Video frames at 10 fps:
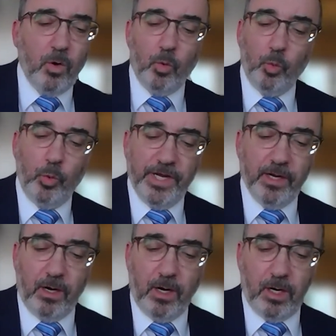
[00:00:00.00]
we
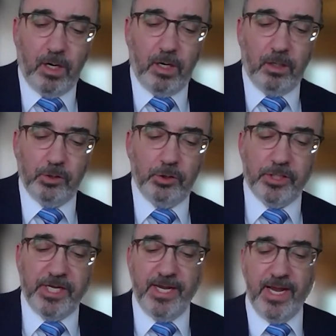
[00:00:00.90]
are
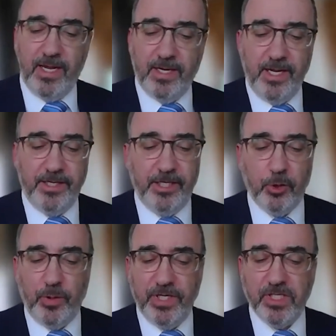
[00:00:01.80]
looking at an
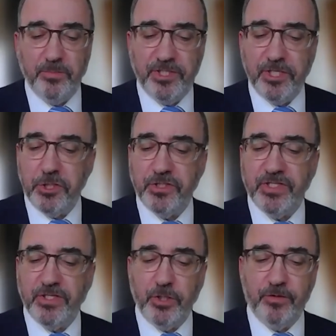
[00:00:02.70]
increase in petitions
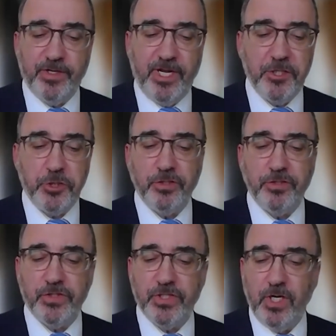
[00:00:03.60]
and
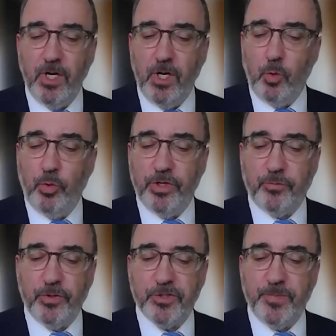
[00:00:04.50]
certifications with
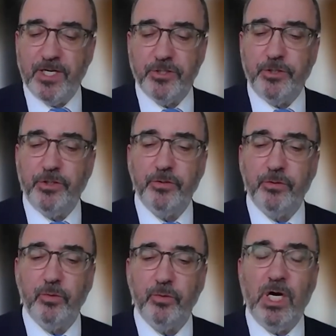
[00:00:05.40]
respect
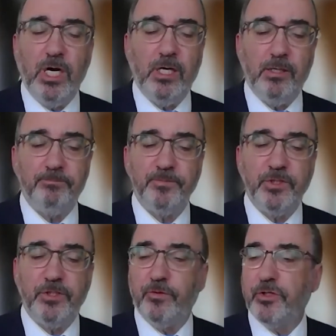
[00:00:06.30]
to
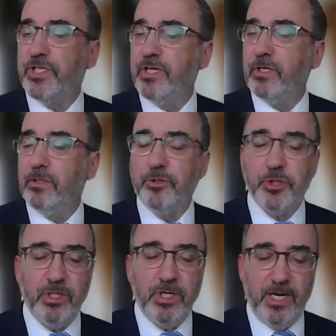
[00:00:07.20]
diversity,
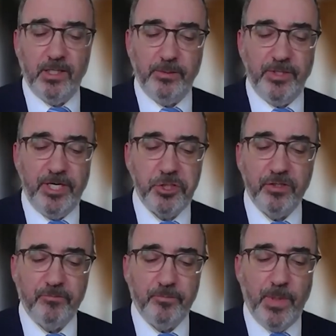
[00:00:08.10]
inclusion, and elimination
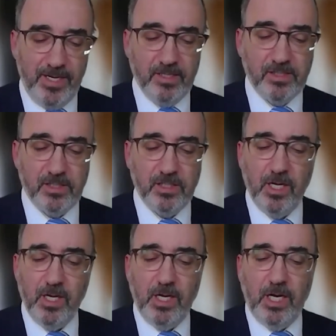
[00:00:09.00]
of bias
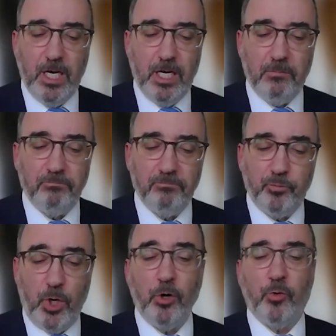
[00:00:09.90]

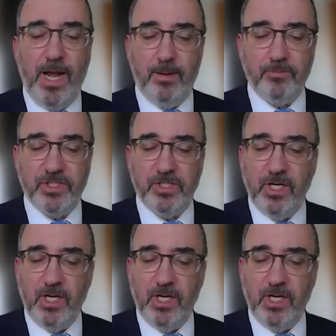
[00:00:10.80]
programs.